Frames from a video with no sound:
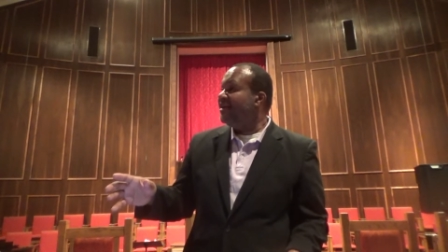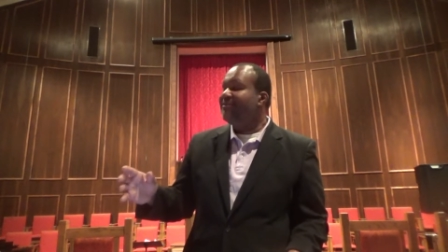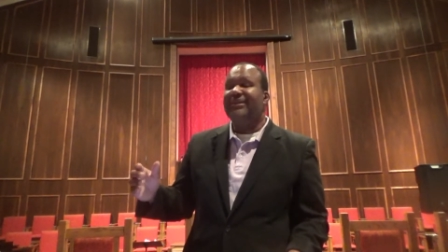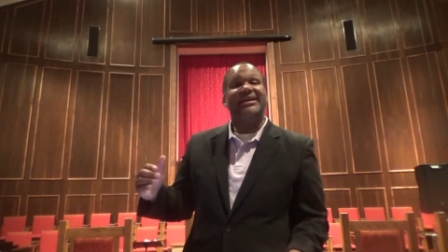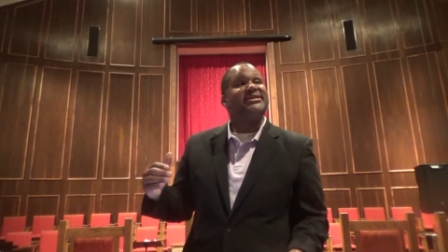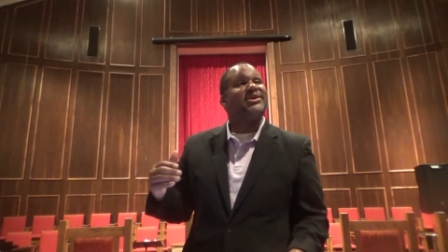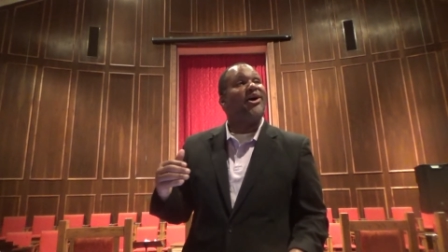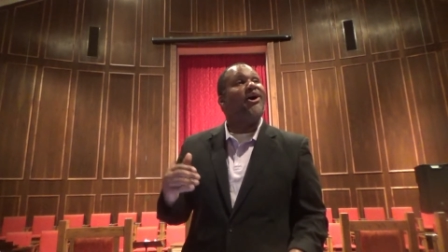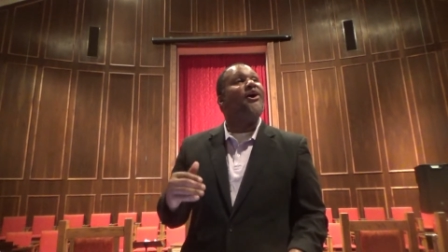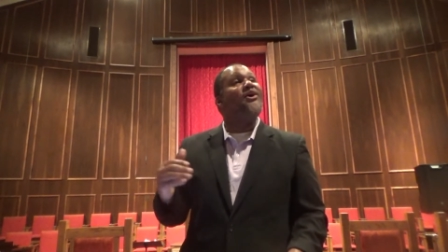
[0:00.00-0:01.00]
because
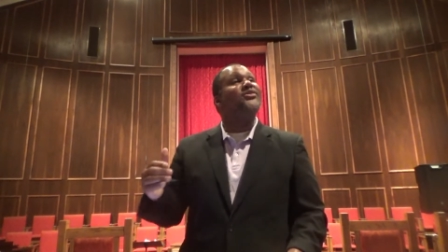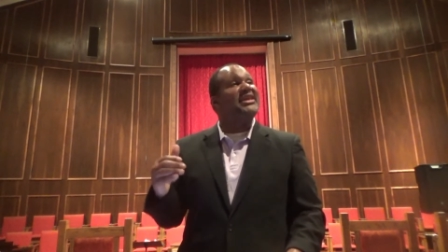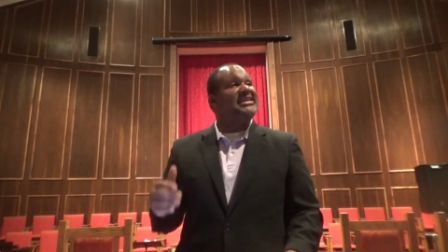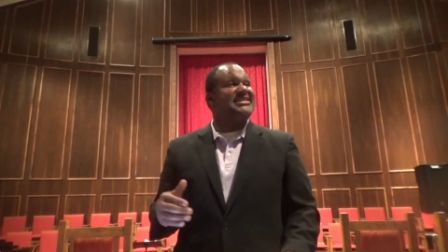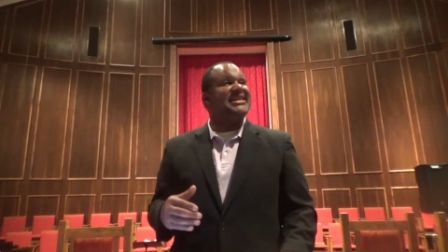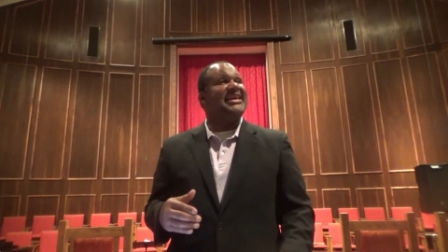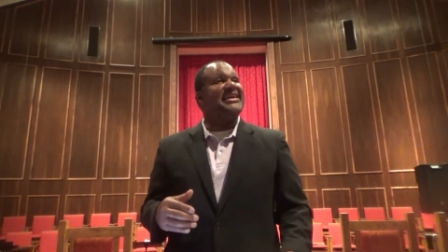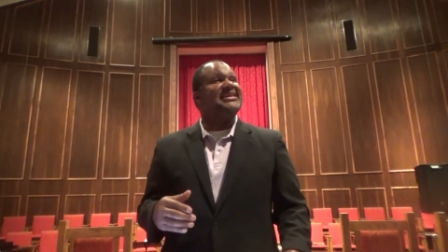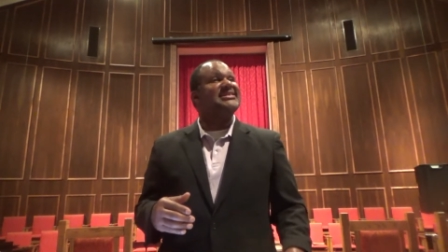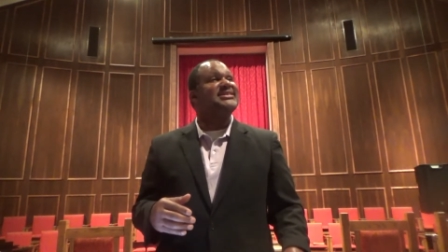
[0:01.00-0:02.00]
all these
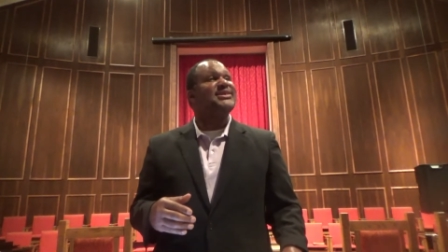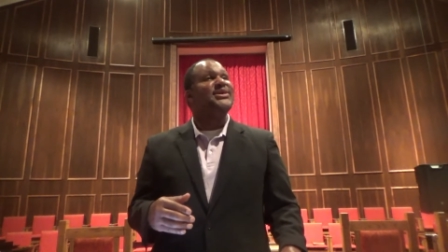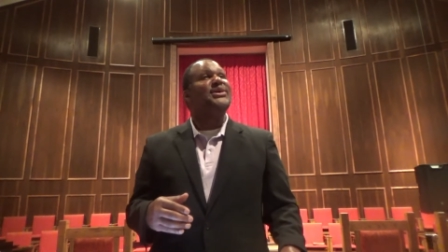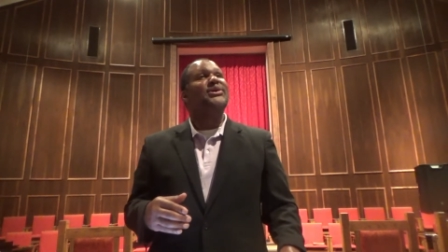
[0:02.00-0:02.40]
things